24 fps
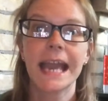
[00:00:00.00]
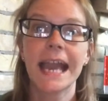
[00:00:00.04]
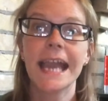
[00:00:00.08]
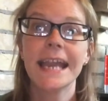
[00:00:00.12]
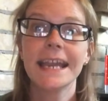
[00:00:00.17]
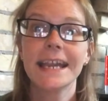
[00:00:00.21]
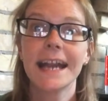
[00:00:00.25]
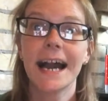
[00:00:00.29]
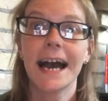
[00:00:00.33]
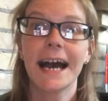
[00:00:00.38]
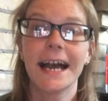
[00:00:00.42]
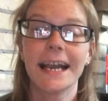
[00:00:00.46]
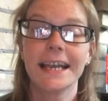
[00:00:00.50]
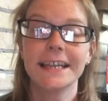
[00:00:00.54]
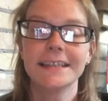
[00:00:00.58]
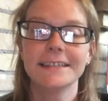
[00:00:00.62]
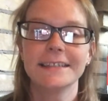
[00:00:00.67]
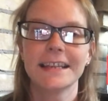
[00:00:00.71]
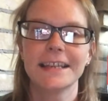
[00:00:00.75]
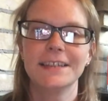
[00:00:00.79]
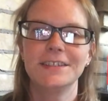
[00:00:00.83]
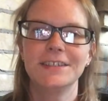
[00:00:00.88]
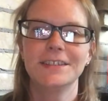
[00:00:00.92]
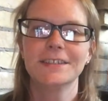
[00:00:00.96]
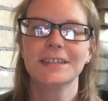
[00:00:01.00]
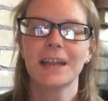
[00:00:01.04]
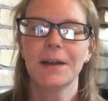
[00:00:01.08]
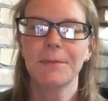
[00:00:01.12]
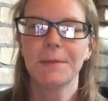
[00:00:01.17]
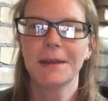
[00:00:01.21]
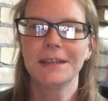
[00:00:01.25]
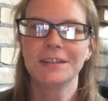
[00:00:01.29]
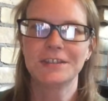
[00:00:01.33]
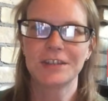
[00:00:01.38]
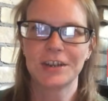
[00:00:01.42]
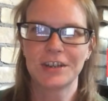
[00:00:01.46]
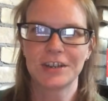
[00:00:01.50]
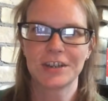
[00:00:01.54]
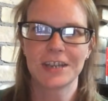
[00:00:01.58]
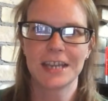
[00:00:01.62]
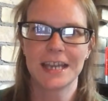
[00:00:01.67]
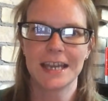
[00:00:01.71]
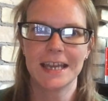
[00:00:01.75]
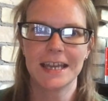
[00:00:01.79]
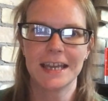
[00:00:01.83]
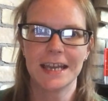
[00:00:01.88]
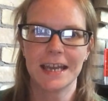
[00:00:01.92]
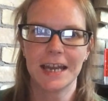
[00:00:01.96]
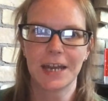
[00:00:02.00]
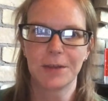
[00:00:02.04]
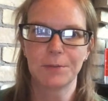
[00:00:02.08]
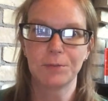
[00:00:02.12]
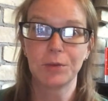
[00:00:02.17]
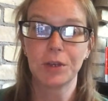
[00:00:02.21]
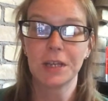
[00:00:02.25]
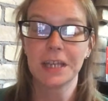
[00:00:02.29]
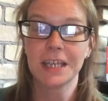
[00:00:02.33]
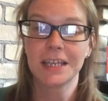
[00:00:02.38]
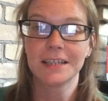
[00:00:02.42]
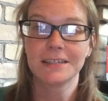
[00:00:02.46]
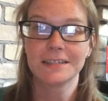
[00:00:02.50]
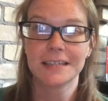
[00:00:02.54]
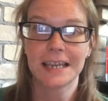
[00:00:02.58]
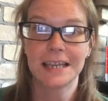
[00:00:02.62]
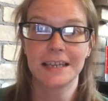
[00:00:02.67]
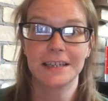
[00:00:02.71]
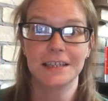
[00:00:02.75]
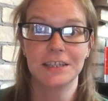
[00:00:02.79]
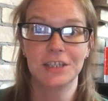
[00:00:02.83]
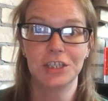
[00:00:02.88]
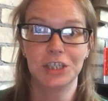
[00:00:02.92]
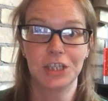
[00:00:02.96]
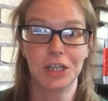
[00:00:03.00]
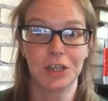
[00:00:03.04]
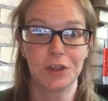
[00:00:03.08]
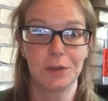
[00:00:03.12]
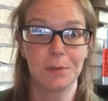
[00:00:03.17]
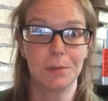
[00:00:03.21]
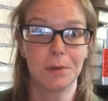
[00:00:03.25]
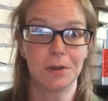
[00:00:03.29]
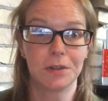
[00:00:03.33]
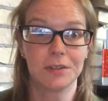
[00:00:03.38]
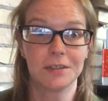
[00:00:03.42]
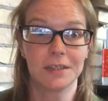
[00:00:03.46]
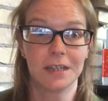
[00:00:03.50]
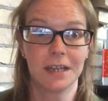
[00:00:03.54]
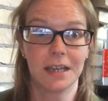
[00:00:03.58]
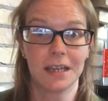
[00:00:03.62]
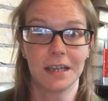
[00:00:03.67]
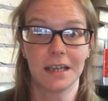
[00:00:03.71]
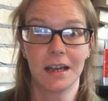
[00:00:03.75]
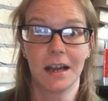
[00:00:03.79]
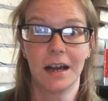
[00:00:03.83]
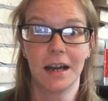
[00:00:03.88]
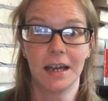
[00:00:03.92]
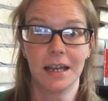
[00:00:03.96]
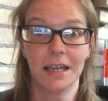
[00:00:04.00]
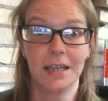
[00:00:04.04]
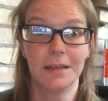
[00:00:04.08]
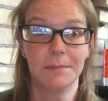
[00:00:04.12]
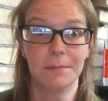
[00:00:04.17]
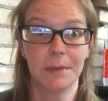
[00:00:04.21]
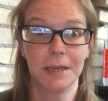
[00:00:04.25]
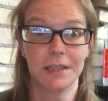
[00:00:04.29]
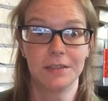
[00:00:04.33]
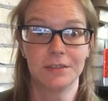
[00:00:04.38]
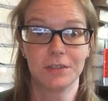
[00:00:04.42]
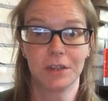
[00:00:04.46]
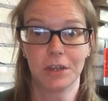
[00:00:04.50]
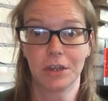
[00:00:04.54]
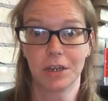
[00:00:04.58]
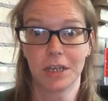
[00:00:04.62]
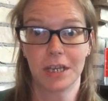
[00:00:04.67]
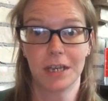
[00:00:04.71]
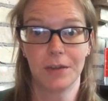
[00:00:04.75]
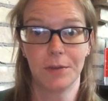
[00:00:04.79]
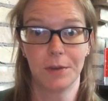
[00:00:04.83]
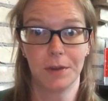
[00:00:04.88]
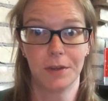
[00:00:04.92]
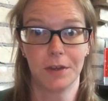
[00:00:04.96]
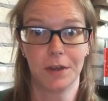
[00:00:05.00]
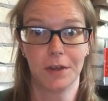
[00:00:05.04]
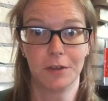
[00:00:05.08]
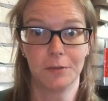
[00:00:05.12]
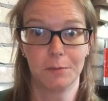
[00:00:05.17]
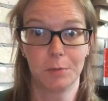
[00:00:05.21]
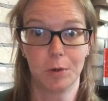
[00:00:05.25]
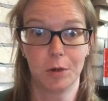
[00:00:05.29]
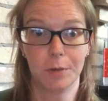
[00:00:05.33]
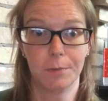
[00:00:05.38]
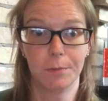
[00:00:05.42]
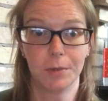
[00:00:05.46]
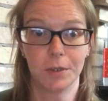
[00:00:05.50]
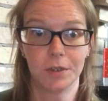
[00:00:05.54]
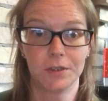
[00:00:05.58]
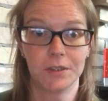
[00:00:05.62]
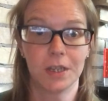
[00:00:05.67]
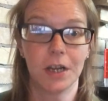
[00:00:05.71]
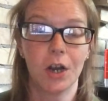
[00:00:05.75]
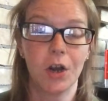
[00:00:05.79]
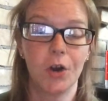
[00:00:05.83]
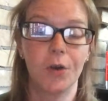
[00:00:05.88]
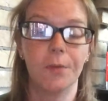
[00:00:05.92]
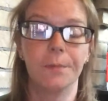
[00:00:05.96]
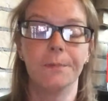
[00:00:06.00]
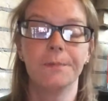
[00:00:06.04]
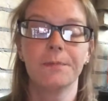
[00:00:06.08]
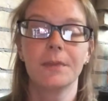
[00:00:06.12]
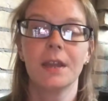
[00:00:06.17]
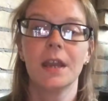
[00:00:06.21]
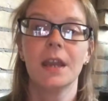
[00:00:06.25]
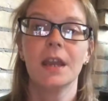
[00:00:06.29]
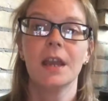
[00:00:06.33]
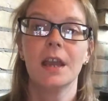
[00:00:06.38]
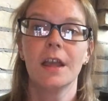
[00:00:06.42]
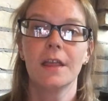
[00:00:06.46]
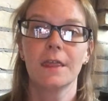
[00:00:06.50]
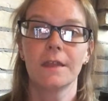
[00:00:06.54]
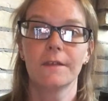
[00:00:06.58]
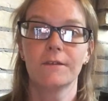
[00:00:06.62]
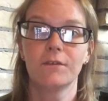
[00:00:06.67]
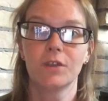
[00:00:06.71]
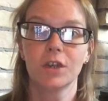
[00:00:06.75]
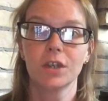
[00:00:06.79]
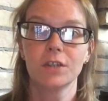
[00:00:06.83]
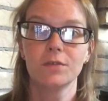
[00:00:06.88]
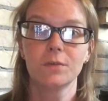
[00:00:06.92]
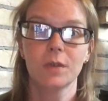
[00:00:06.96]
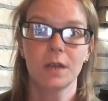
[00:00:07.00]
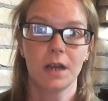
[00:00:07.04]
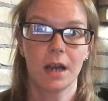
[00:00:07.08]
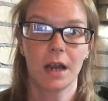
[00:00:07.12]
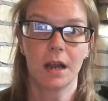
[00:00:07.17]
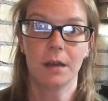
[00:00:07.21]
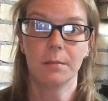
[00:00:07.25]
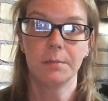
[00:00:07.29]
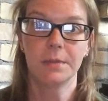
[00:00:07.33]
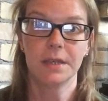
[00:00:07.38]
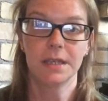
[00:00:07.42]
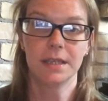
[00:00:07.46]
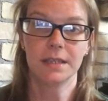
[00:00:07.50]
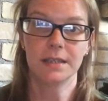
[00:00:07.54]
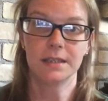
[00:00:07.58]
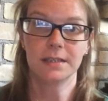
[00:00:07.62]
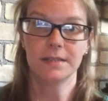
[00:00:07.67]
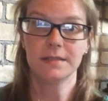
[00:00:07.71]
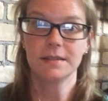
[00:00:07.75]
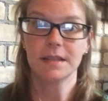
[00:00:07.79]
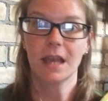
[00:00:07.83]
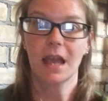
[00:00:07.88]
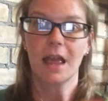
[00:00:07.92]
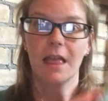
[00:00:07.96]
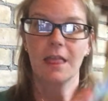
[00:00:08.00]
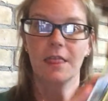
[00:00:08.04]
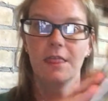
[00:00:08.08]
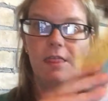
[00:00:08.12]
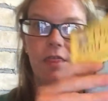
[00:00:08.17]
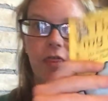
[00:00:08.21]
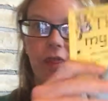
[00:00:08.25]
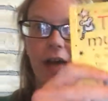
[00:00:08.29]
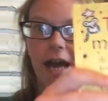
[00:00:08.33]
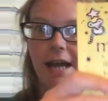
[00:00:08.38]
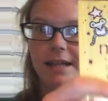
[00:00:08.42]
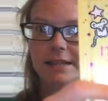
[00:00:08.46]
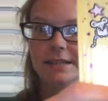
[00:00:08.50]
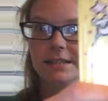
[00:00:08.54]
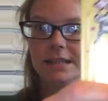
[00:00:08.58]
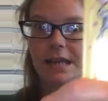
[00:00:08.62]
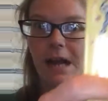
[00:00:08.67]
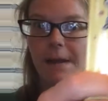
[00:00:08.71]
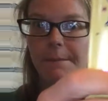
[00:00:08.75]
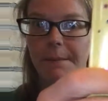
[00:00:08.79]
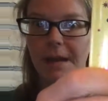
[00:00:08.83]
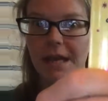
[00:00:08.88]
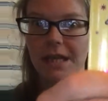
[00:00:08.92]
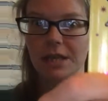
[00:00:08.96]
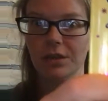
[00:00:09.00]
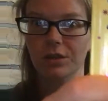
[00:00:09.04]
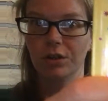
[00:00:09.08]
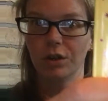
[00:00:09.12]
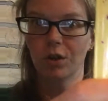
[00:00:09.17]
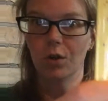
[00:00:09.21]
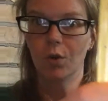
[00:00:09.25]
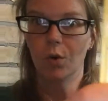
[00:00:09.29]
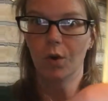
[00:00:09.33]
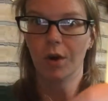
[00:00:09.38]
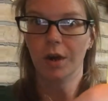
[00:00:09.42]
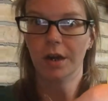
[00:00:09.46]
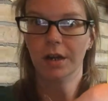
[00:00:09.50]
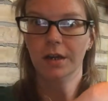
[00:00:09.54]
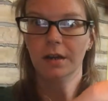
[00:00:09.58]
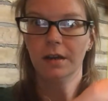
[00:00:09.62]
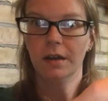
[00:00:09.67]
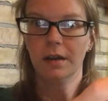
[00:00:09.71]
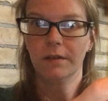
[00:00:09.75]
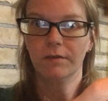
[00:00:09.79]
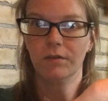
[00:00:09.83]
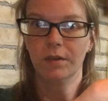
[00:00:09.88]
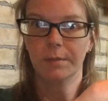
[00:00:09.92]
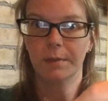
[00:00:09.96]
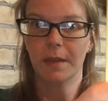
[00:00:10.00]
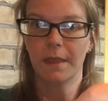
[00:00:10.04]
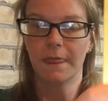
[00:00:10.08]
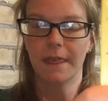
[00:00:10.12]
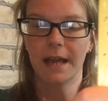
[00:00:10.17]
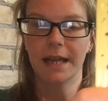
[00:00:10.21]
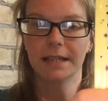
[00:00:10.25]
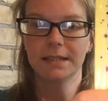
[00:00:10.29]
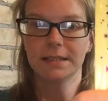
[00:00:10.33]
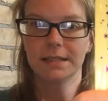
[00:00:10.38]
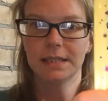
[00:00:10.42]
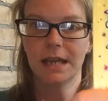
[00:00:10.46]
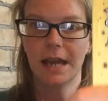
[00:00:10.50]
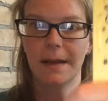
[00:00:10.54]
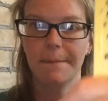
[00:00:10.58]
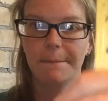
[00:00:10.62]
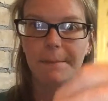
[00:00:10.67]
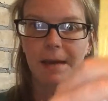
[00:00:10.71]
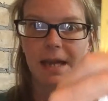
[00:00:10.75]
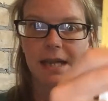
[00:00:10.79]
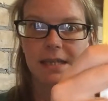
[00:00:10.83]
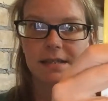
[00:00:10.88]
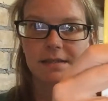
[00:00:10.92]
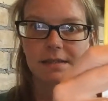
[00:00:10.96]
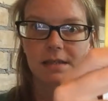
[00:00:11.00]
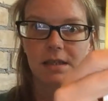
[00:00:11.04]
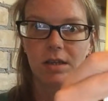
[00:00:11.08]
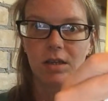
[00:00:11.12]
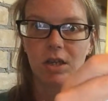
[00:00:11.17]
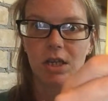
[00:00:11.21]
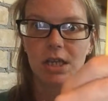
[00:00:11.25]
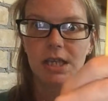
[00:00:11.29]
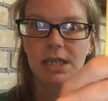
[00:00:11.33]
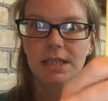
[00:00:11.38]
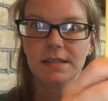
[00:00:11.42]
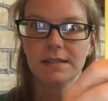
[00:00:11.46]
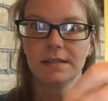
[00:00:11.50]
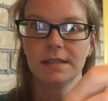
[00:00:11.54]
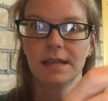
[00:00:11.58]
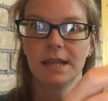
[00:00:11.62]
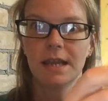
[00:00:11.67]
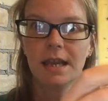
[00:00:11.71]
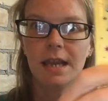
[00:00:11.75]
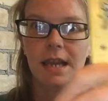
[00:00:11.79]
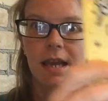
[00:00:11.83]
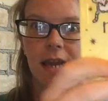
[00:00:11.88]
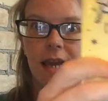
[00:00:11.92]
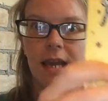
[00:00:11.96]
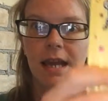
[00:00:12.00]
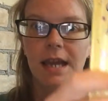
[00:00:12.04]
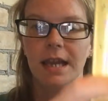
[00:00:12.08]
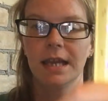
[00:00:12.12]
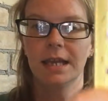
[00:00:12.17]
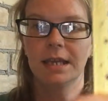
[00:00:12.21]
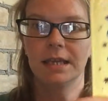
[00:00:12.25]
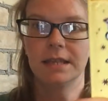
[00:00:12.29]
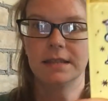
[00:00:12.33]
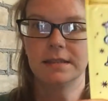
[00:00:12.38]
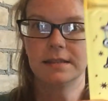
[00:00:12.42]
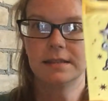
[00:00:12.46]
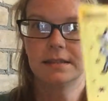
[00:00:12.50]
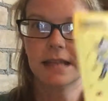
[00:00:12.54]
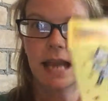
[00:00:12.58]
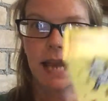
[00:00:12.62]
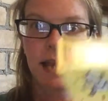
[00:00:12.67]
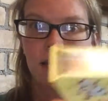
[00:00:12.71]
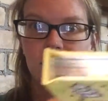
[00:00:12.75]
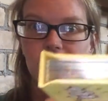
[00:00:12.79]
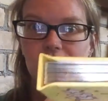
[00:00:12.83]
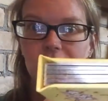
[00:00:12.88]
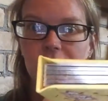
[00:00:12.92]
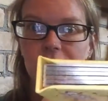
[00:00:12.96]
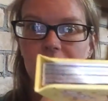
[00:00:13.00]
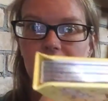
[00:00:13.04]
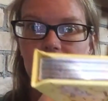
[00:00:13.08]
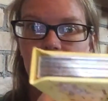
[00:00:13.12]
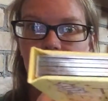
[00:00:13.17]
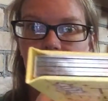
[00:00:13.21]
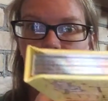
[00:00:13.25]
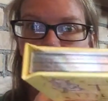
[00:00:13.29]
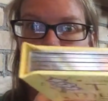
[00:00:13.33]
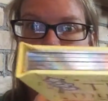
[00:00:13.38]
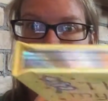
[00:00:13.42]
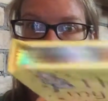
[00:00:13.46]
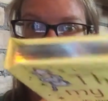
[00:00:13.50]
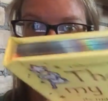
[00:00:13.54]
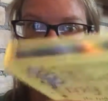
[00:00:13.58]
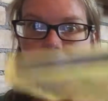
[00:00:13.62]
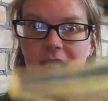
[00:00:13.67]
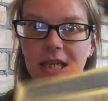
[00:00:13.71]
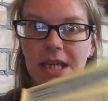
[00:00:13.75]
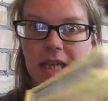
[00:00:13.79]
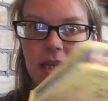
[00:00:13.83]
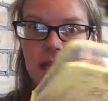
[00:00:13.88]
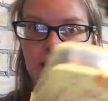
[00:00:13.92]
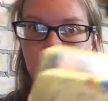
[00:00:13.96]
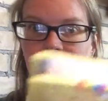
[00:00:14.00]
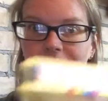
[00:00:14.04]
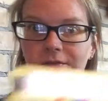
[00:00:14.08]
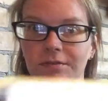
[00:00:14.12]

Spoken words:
Hey guys, I just got my starter kit and I'm really excited to share the books that I got in my starter kit with Usborne Books at Home. The first one up is That's Not My Unicorn from the That's Not My series. It's actually shiny.